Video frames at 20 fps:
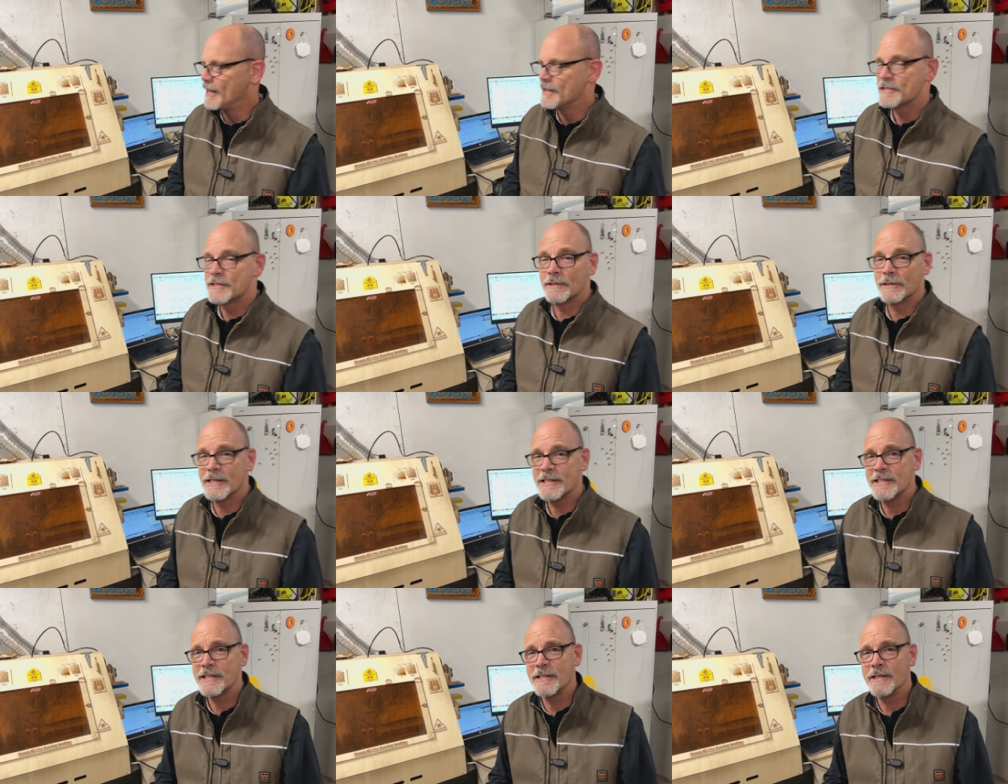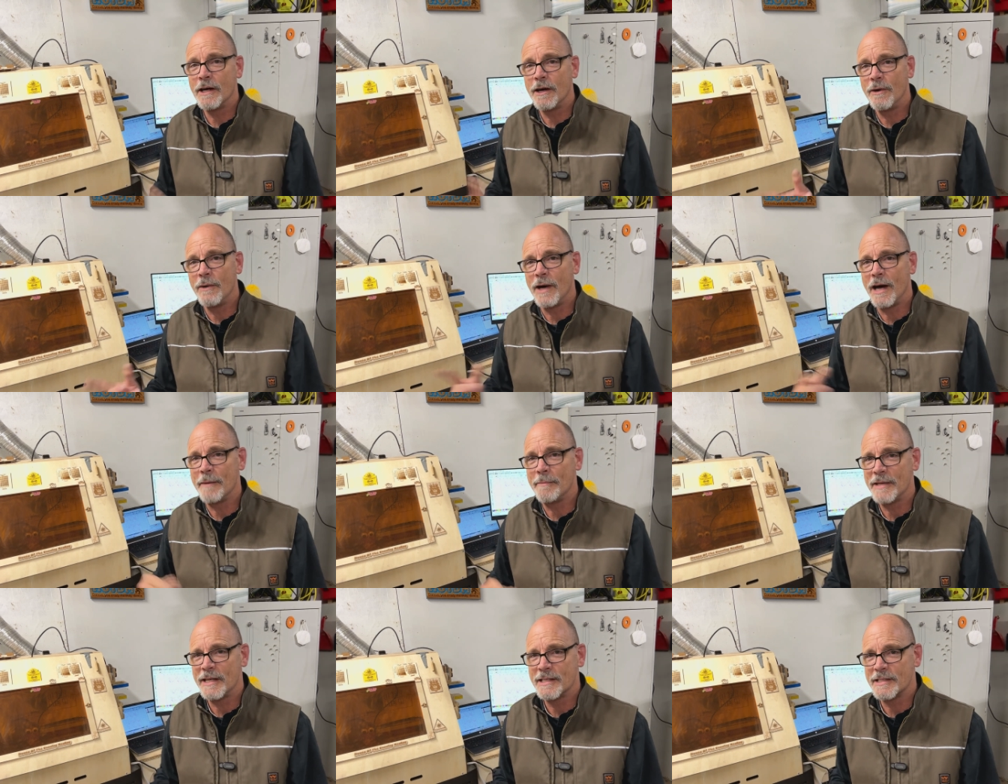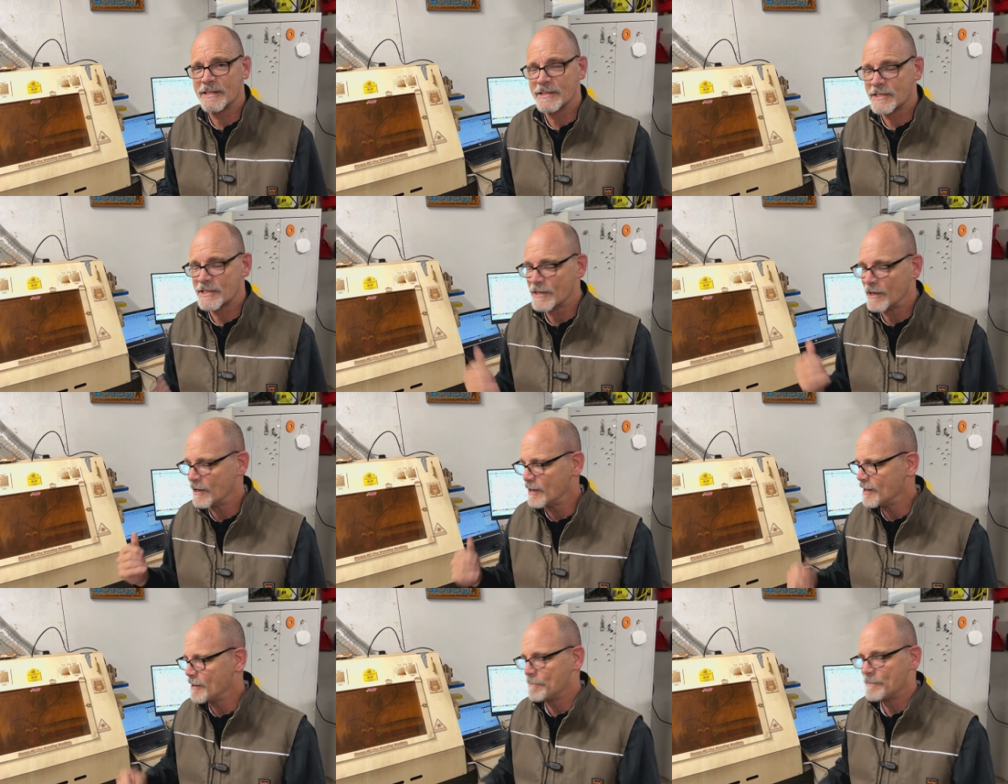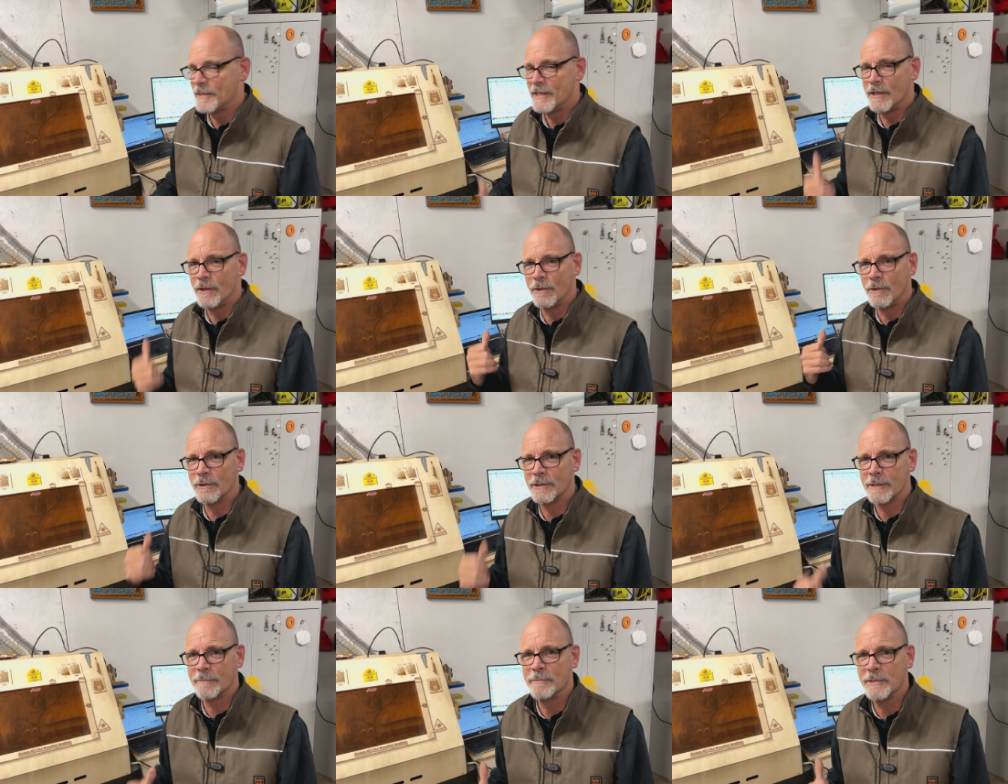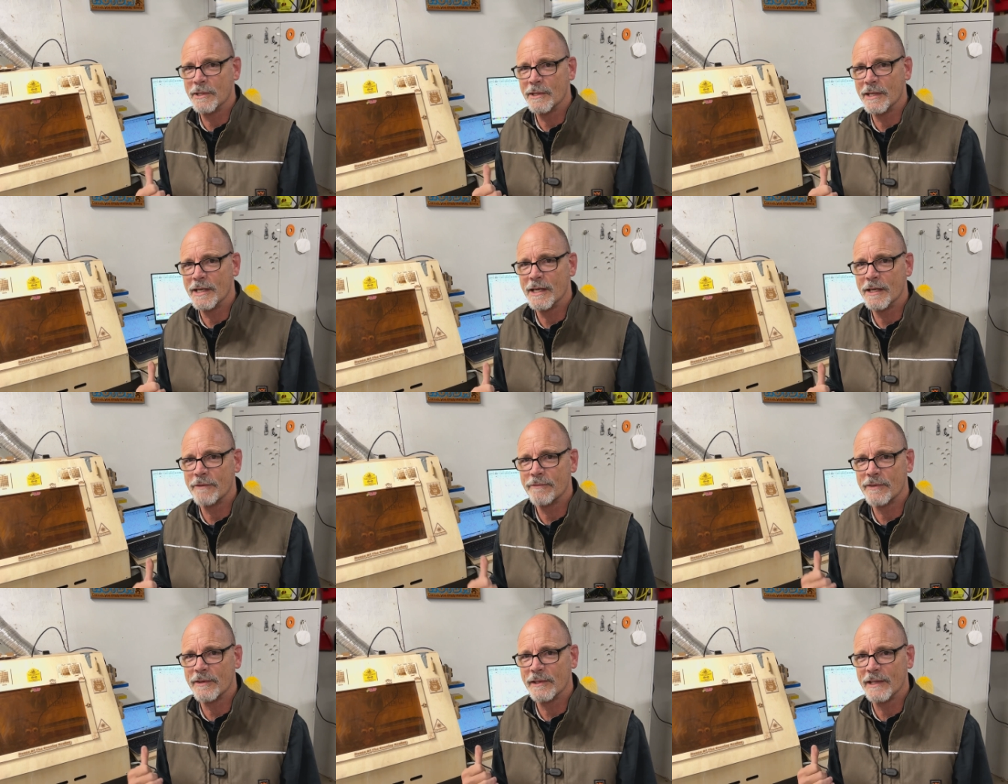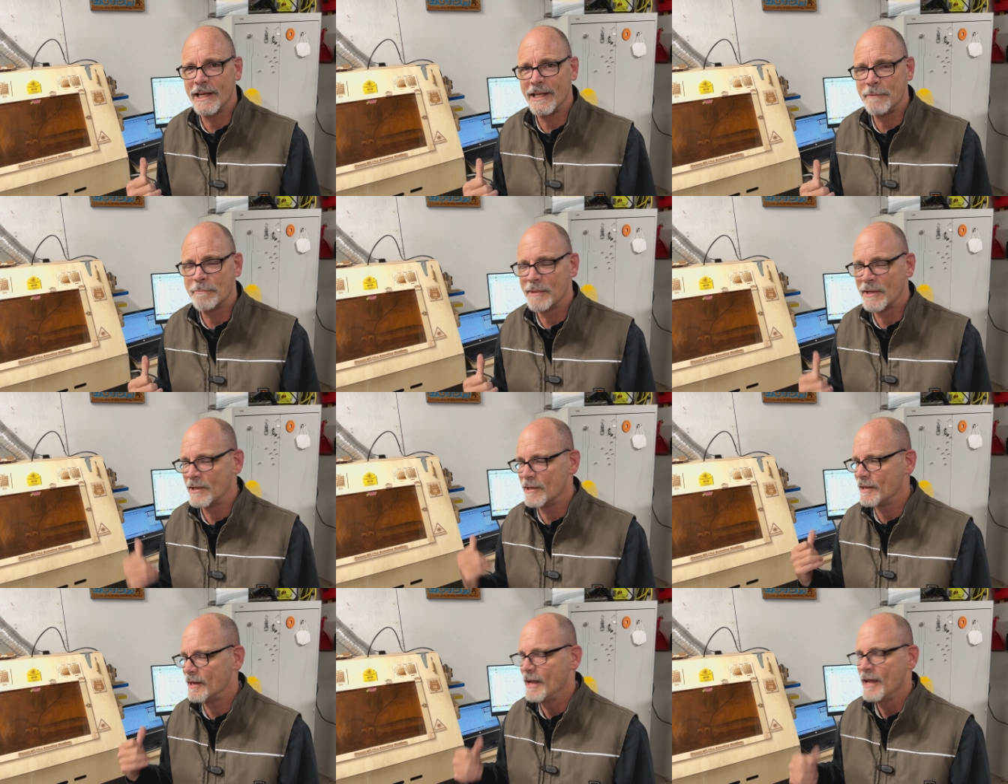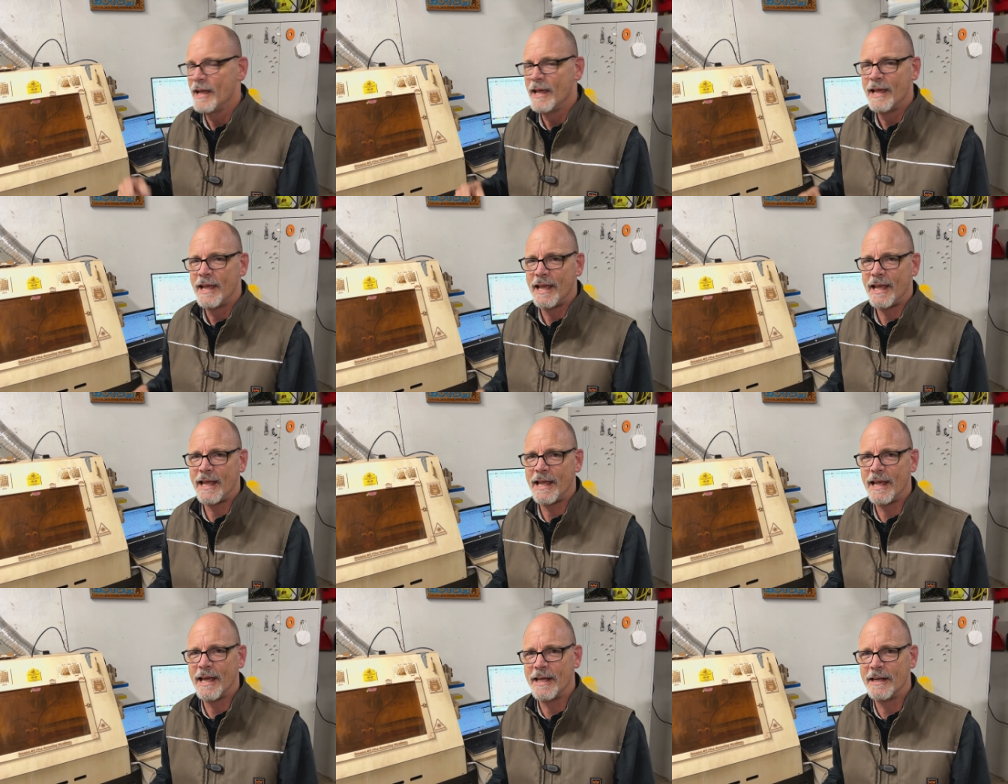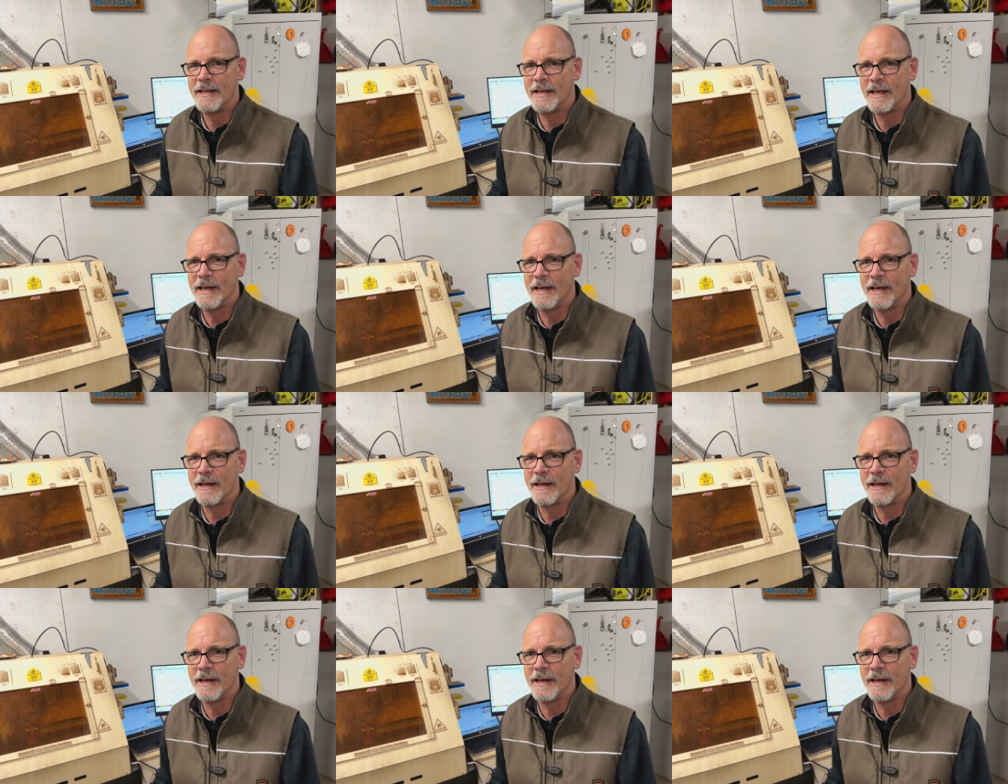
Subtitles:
So let's go. I'm gonna start up the old computer here for Lightburn, and